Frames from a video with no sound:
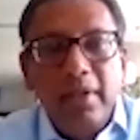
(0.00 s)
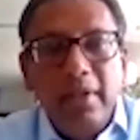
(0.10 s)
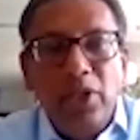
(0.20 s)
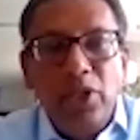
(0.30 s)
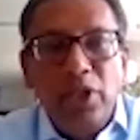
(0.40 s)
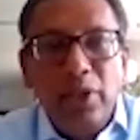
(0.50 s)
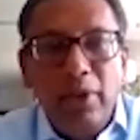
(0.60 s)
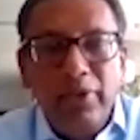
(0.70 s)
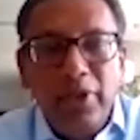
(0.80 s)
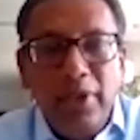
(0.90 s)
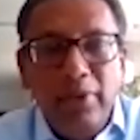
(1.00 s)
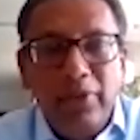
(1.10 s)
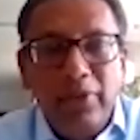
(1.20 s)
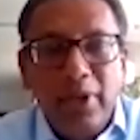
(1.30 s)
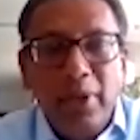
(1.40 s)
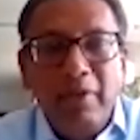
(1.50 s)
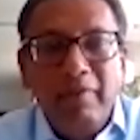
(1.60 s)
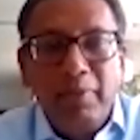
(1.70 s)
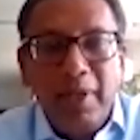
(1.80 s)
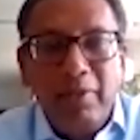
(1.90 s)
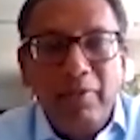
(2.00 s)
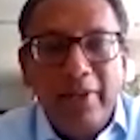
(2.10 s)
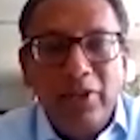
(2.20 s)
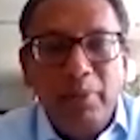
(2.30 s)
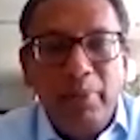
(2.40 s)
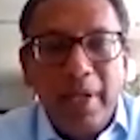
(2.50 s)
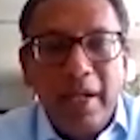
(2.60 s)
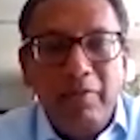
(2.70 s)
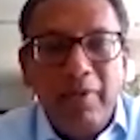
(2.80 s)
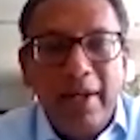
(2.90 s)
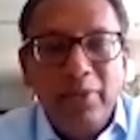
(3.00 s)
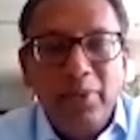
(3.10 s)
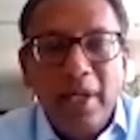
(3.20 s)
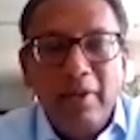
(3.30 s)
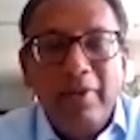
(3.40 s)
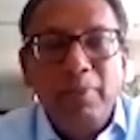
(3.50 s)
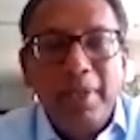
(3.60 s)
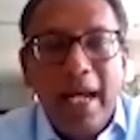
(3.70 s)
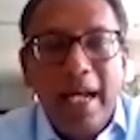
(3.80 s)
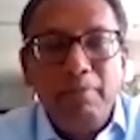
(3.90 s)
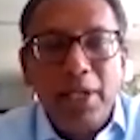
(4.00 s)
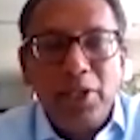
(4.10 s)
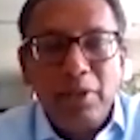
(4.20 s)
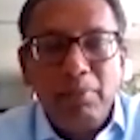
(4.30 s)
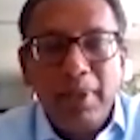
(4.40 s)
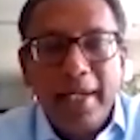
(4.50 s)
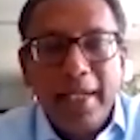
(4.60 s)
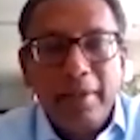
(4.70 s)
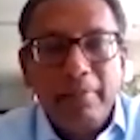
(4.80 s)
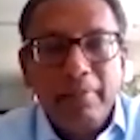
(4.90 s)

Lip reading: You should also use a good investment advisor to provide advice on your investment and pension planning.